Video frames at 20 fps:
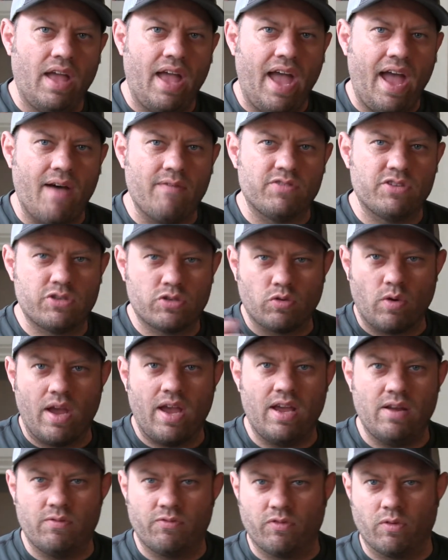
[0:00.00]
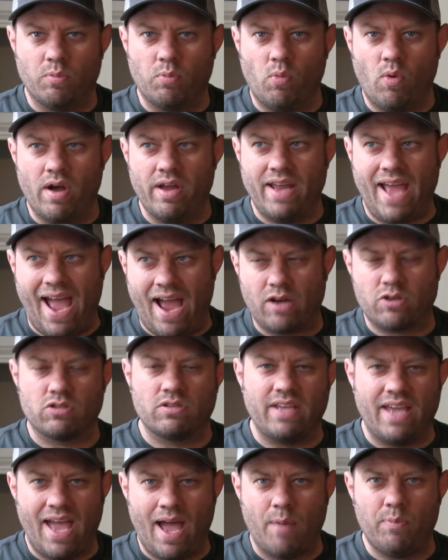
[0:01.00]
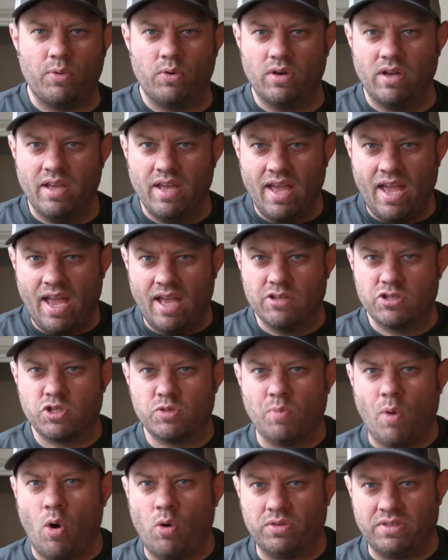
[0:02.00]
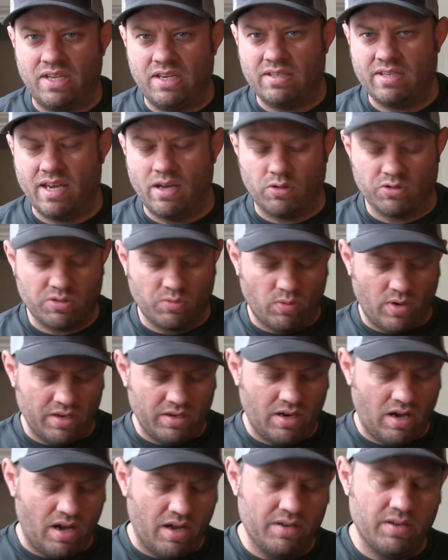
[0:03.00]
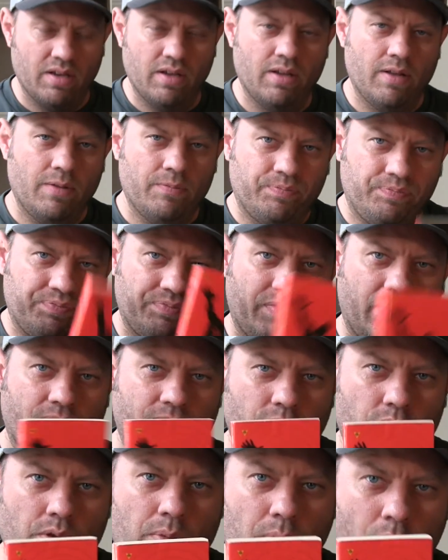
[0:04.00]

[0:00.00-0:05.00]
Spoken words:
have strayed from what actually happened in small details and whatnot, for the